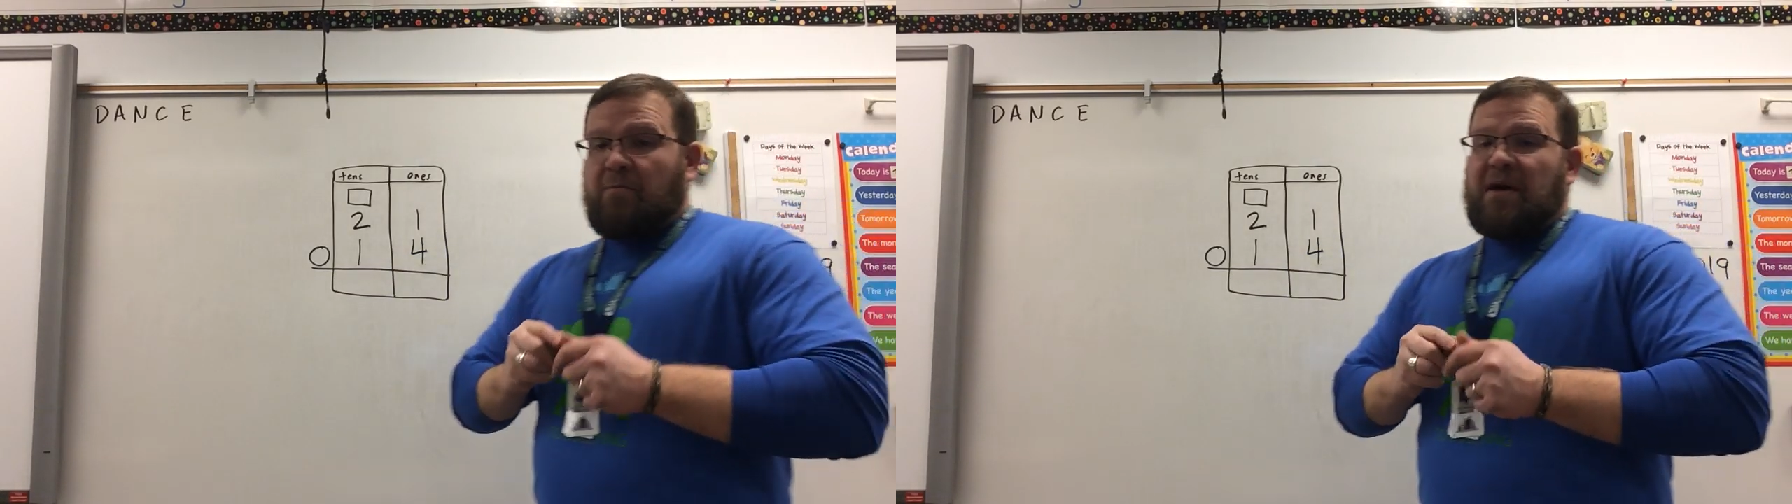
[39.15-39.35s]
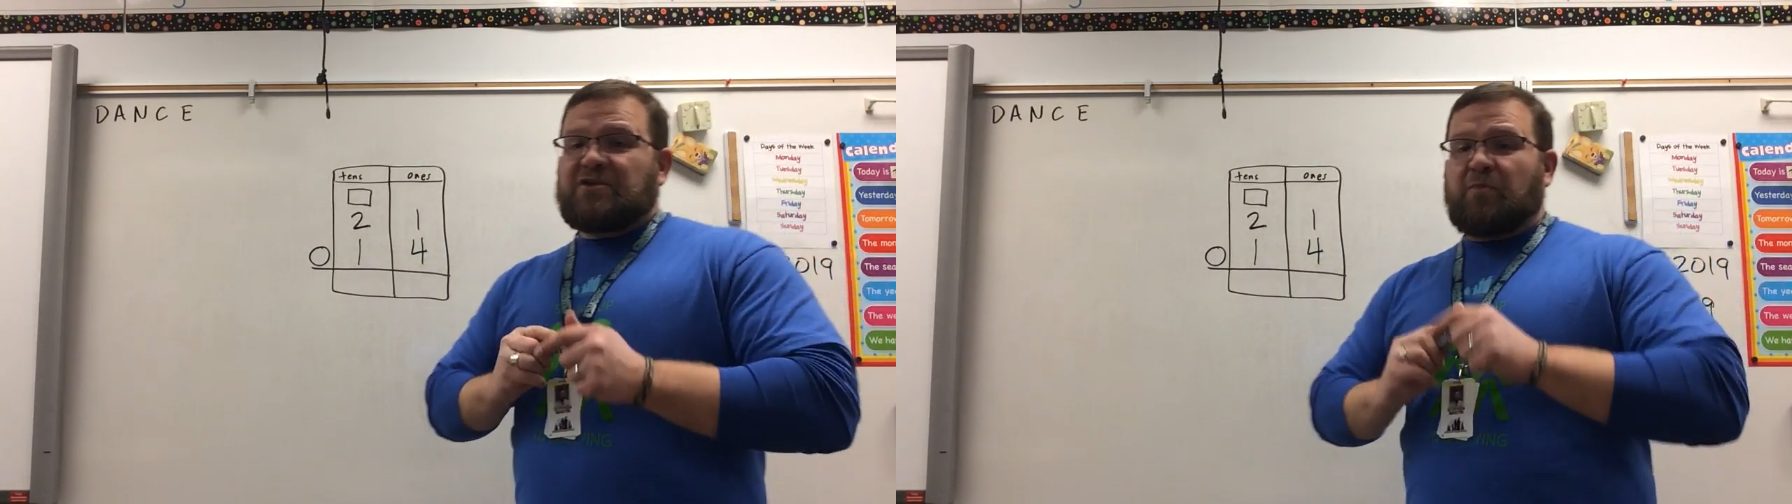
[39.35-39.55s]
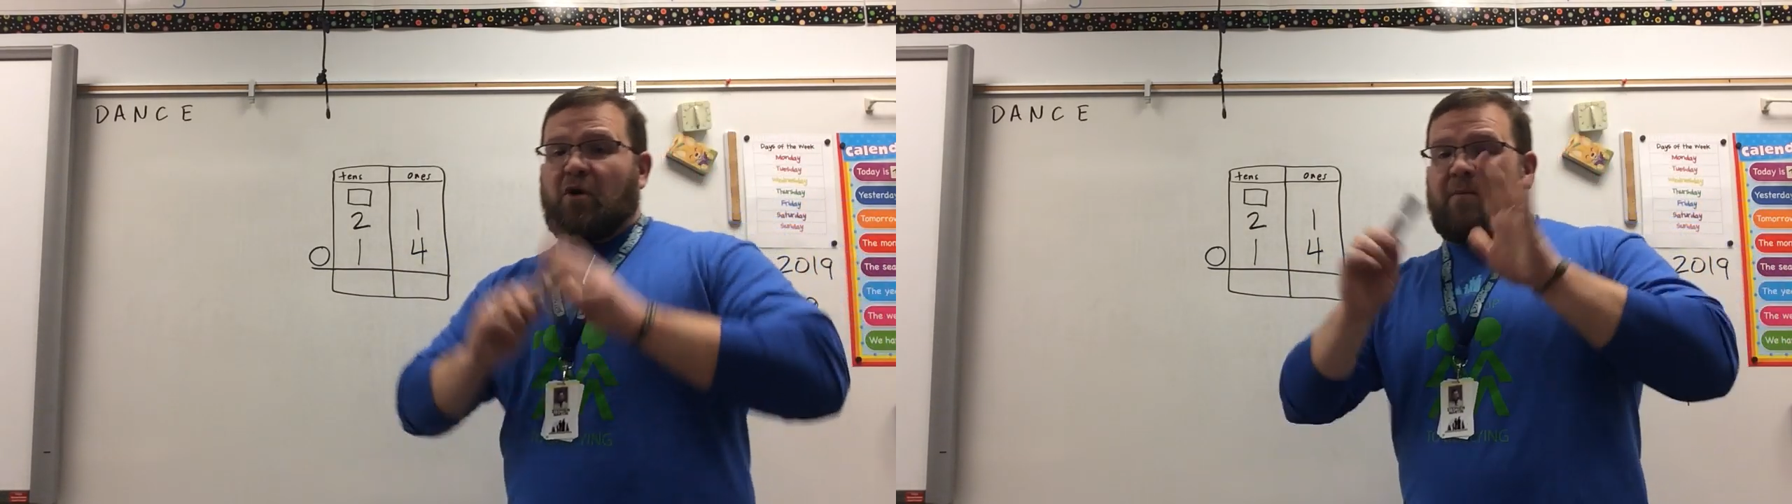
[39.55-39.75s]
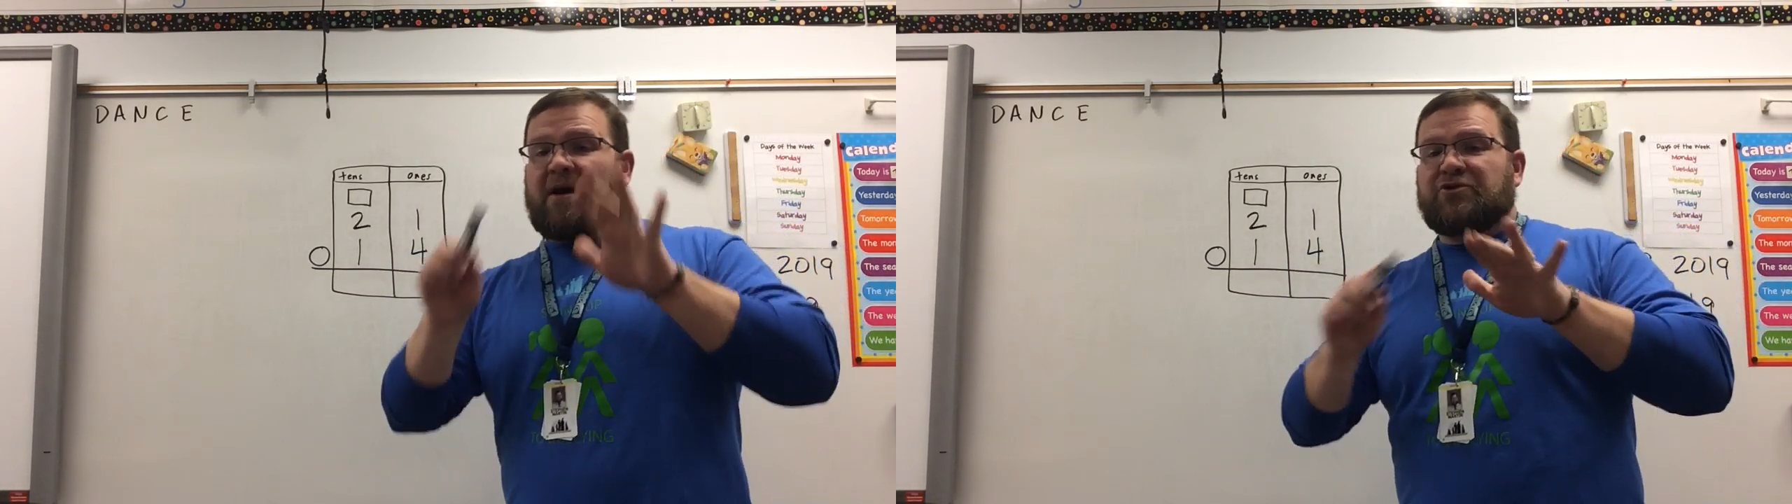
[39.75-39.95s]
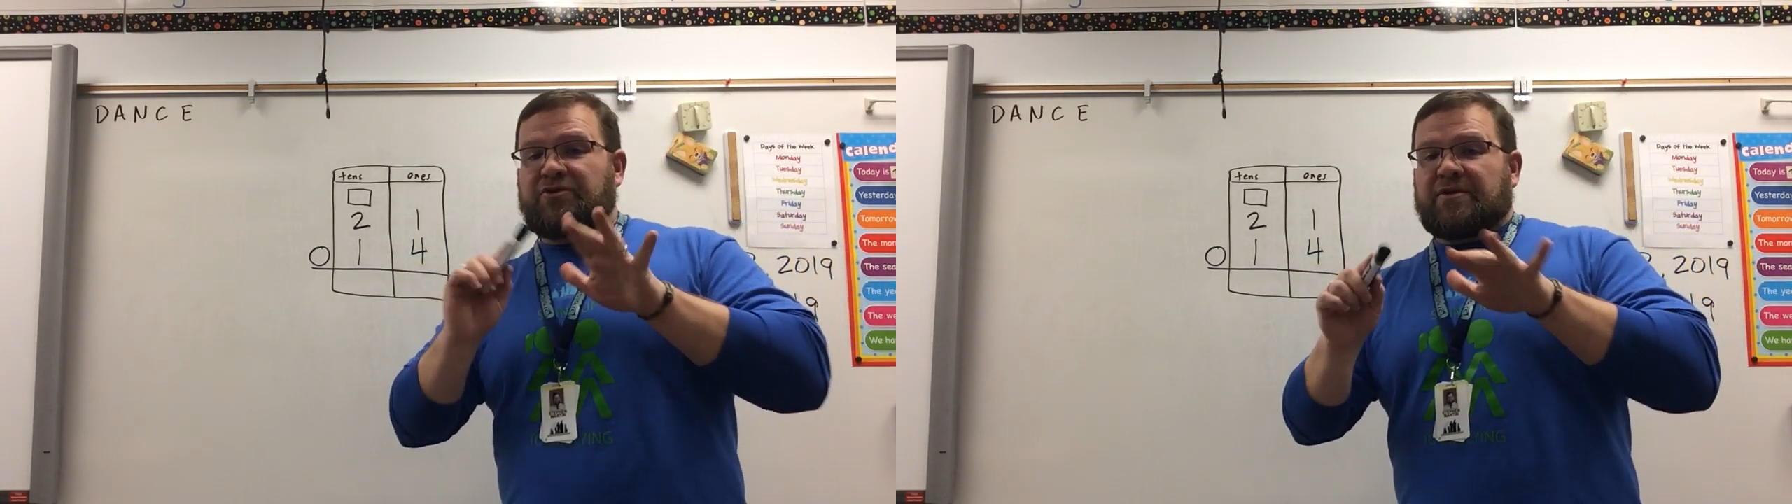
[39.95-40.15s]
best part
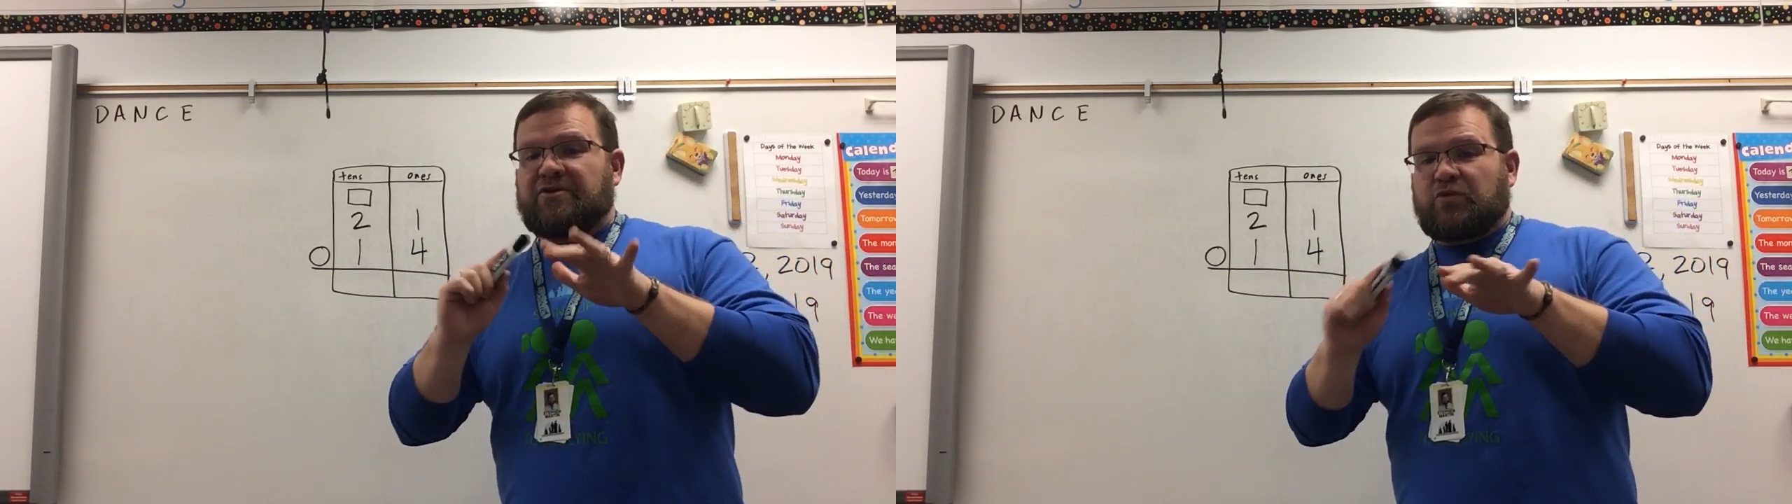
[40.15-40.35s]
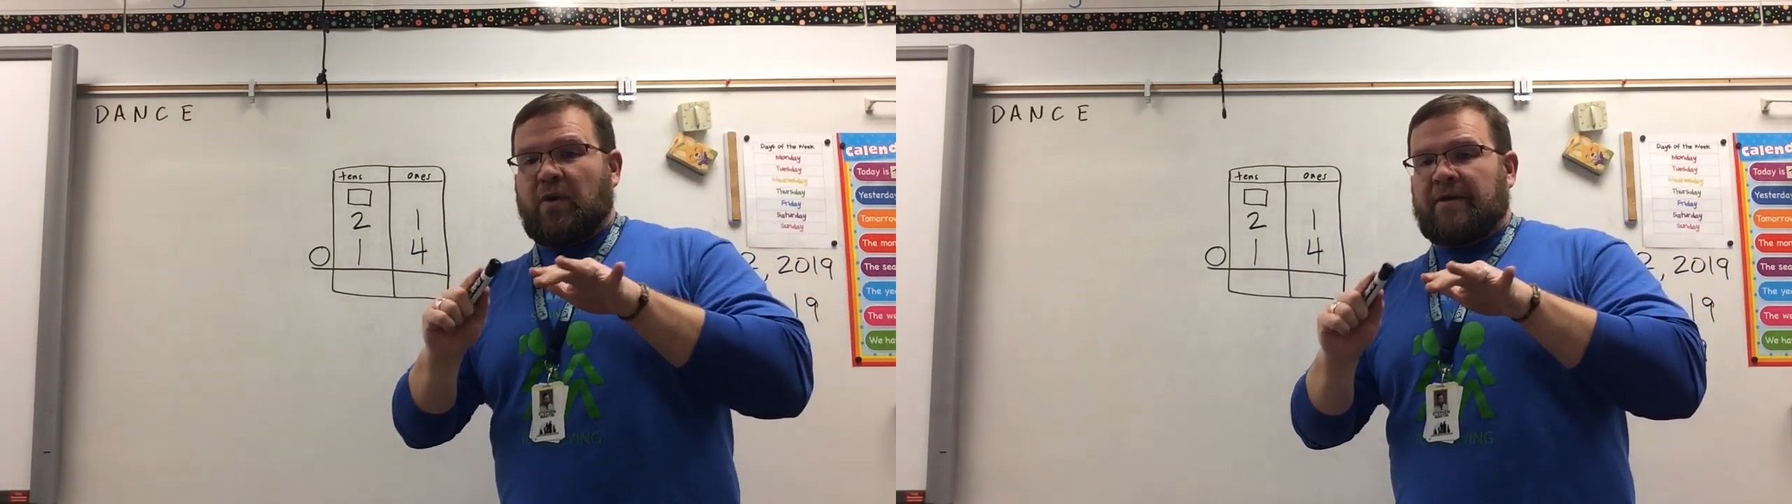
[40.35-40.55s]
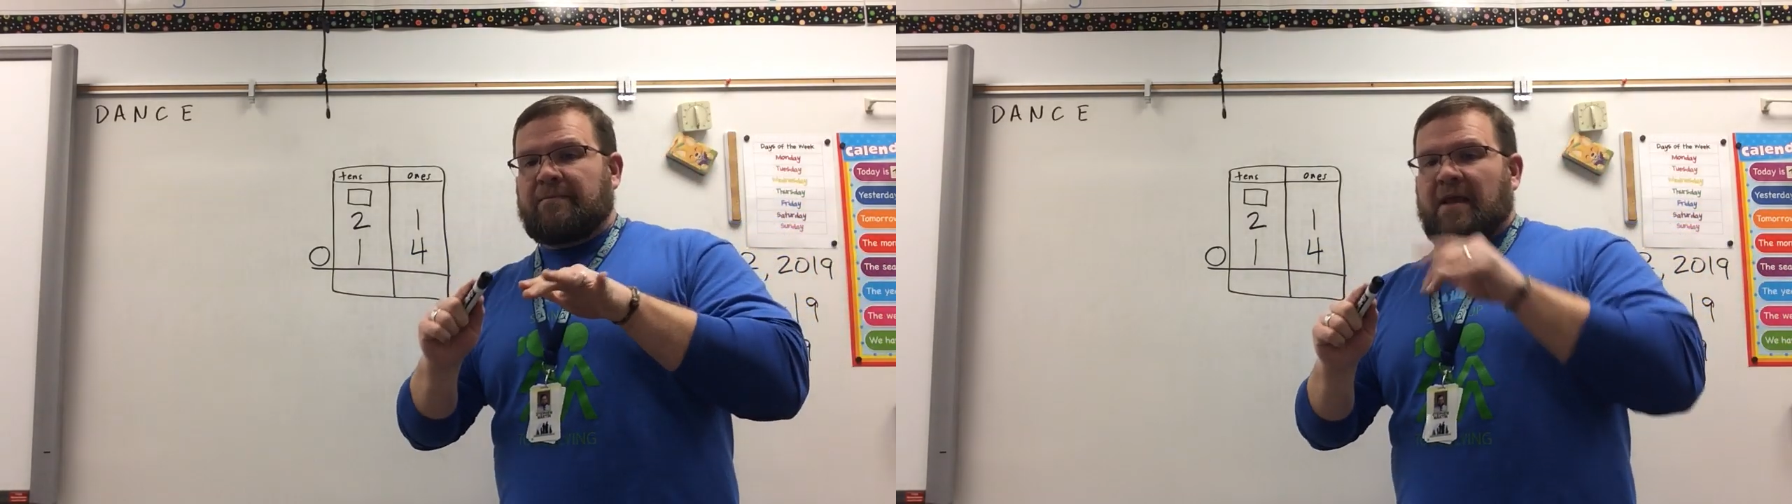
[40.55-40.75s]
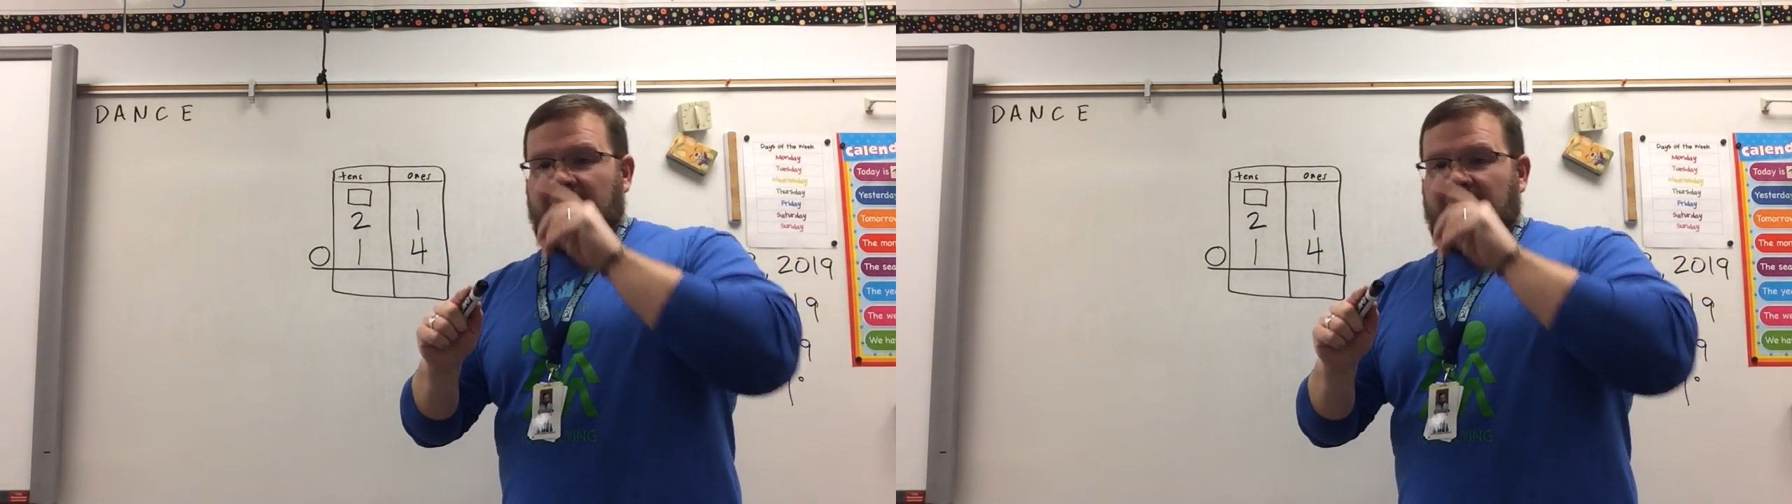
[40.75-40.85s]
about doing it this way